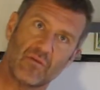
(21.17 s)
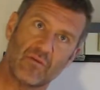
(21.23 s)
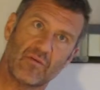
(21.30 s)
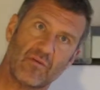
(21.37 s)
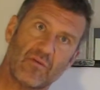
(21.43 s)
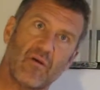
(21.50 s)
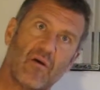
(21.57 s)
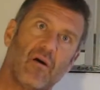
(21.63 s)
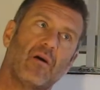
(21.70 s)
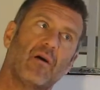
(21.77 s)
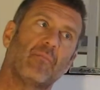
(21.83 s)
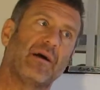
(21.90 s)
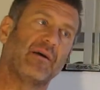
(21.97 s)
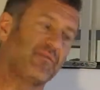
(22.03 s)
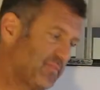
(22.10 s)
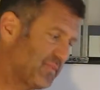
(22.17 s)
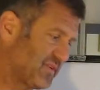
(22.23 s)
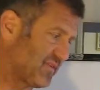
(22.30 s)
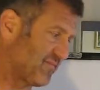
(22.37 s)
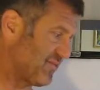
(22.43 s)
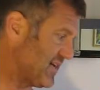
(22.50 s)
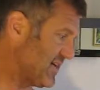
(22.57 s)
talk about
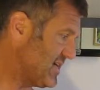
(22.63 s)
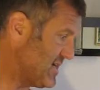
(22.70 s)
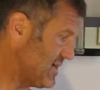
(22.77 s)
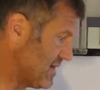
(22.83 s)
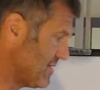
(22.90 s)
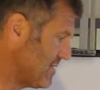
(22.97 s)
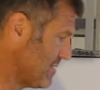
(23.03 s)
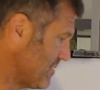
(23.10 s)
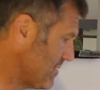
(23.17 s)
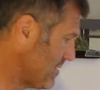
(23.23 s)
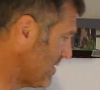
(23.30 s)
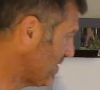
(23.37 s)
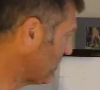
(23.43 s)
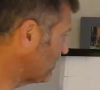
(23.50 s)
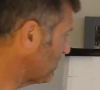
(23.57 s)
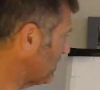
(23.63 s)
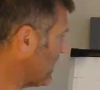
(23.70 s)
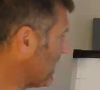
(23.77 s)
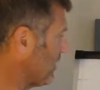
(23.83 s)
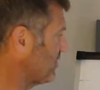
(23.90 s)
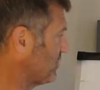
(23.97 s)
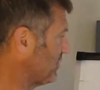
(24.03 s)
specific heat. So now,
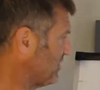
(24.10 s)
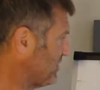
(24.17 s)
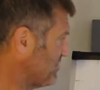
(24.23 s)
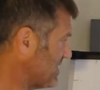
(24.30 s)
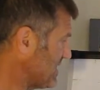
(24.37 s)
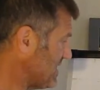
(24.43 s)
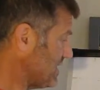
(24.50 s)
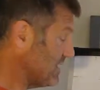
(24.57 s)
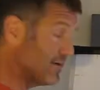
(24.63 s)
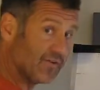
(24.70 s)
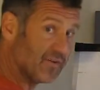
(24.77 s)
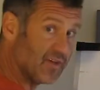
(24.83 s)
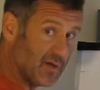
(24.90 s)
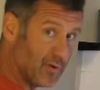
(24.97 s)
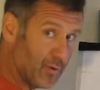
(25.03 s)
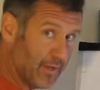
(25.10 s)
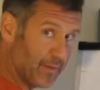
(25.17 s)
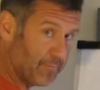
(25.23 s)
specific heat, here's the unit.